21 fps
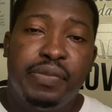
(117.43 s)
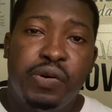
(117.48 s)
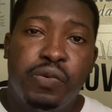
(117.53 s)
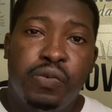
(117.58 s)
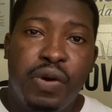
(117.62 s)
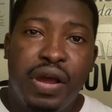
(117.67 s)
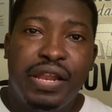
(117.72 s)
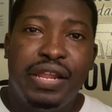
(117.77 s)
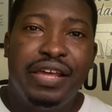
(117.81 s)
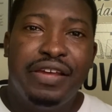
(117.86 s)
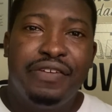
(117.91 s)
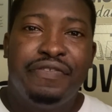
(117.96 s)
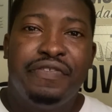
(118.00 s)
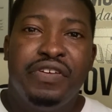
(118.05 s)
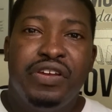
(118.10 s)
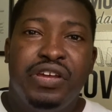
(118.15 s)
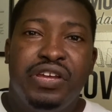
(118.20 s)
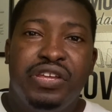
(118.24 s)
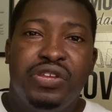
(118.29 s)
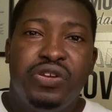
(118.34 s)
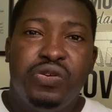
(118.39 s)
but what if
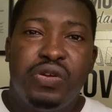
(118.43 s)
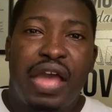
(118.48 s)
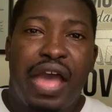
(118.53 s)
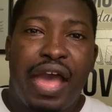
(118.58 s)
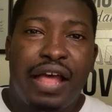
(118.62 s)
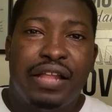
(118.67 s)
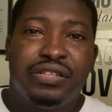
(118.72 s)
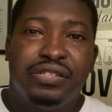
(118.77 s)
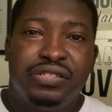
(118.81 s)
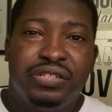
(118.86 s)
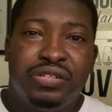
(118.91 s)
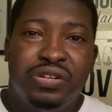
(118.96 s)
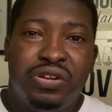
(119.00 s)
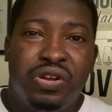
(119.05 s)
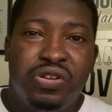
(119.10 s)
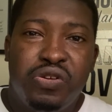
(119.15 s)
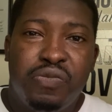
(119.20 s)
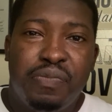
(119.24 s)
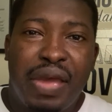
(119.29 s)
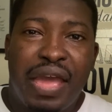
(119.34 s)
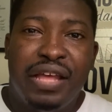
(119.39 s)
you got, you
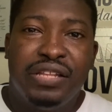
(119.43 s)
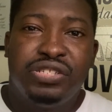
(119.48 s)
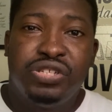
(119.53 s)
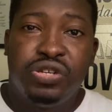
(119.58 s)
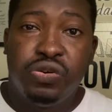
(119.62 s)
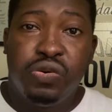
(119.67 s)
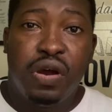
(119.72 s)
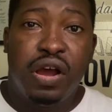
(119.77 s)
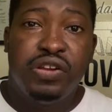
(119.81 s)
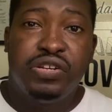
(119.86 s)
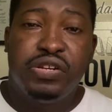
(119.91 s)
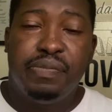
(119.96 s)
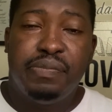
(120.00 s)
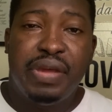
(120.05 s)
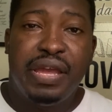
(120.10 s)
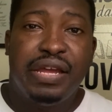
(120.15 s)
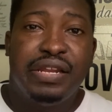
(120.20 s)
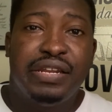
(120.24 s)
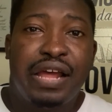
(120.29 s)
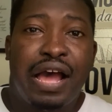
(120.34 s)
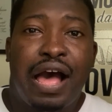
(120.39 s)
made $200
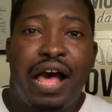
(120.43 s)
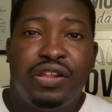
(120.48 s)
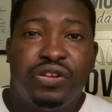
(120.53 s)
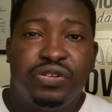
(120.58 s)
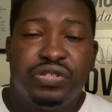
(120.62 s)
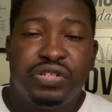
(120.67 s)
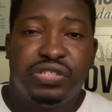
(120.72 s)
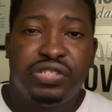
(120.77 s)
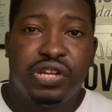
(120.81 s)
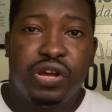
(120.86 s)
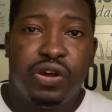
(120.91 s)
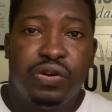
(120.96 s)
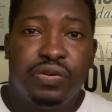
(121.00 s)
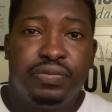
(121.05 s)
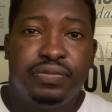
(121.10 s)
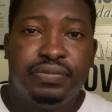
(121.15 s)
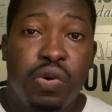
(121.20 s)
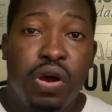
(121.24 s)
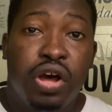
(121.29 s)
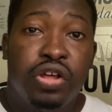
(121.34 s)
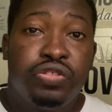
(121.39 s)
million or so?
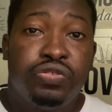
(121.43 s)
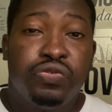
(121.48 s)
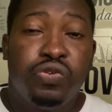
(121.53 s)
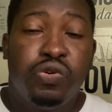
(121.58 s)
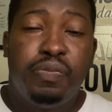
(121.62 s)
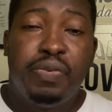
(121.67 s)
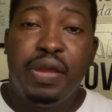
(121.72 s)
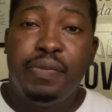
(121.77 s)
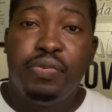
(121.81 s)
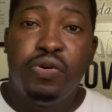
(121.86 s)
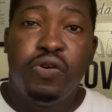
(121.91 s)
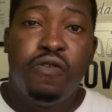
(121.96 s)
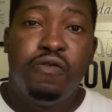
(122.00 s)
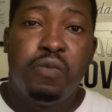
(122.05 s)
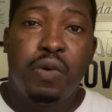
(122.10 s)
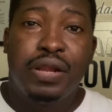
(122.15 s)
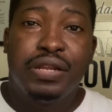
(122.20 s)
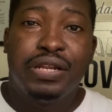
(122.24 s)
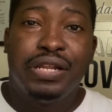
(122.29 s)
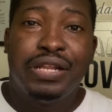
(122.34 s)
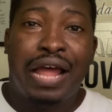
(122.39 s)
Well, through people who've won the